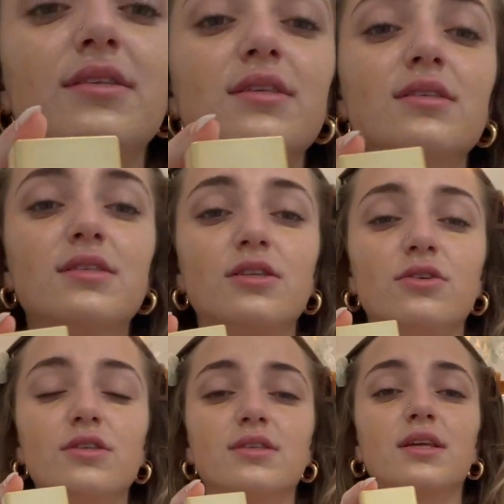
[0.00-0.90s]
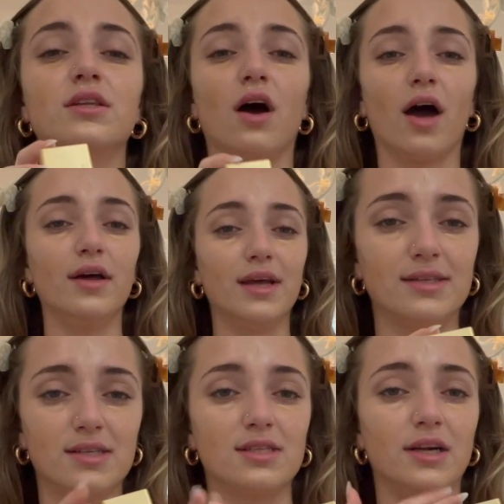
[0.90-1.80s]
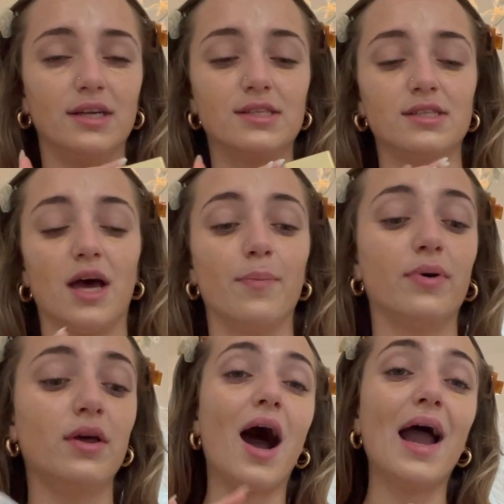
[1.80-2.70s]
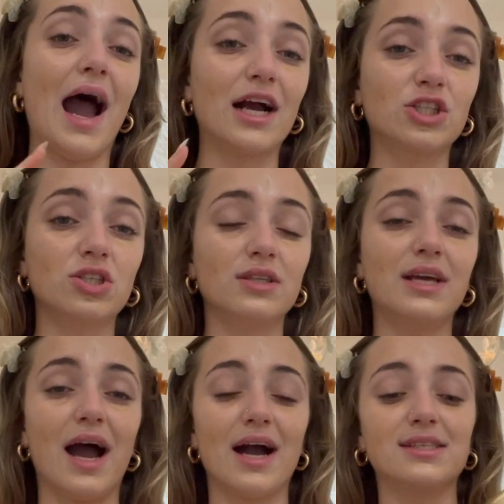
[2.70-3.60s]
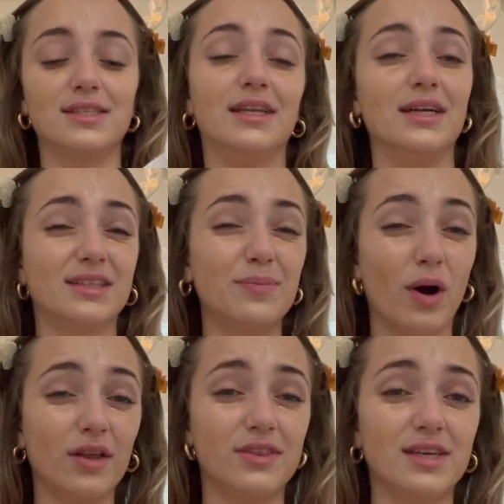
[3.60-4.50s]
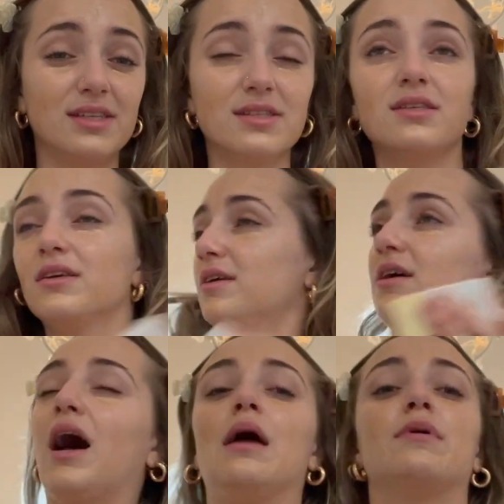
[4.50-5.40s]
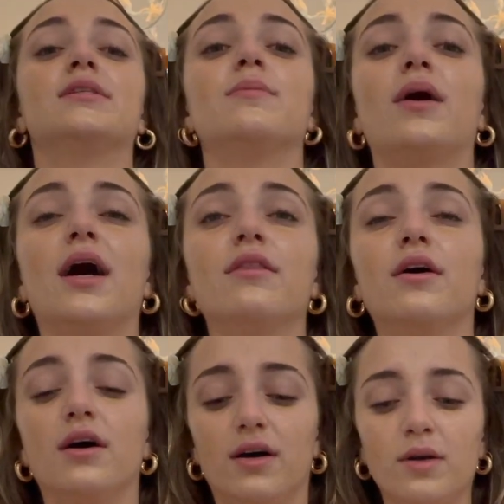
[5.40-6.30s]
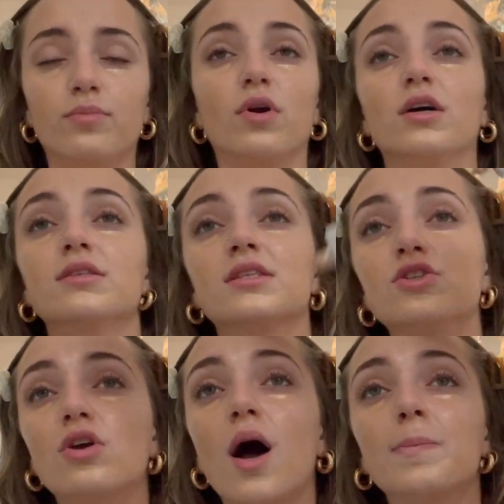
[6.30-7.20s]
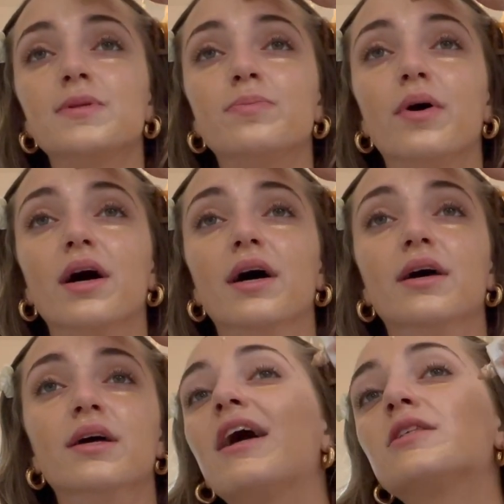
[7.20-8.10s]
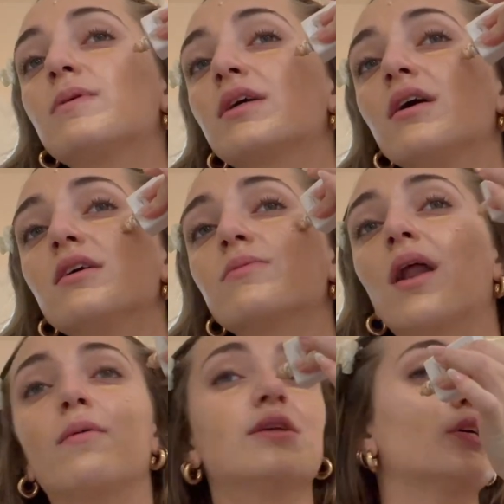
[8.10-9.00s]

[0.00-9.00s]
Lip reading: is seriously not a necessary step. I actually accidentally bought these. I meant to buy the bronzing drops, but that's because when I went